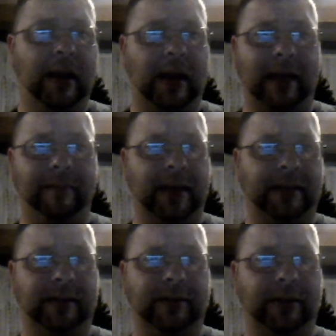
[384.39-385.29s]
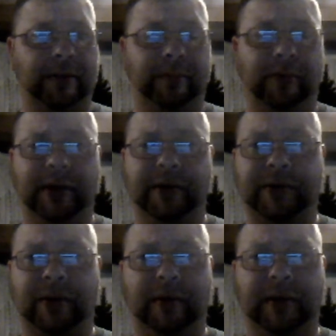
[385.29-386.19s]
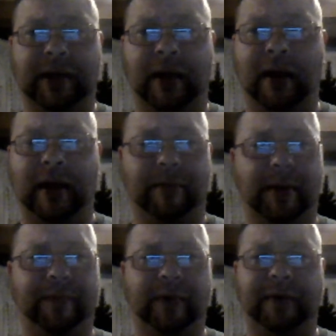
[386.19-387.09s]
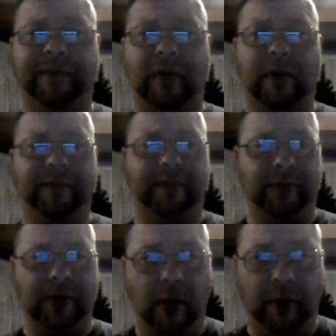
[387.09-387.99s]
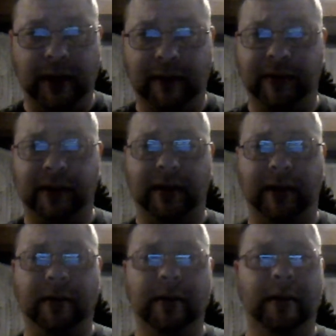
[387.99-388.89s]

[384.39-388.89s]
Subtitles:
I message other breeders all the time. I'm very far from knowing everything.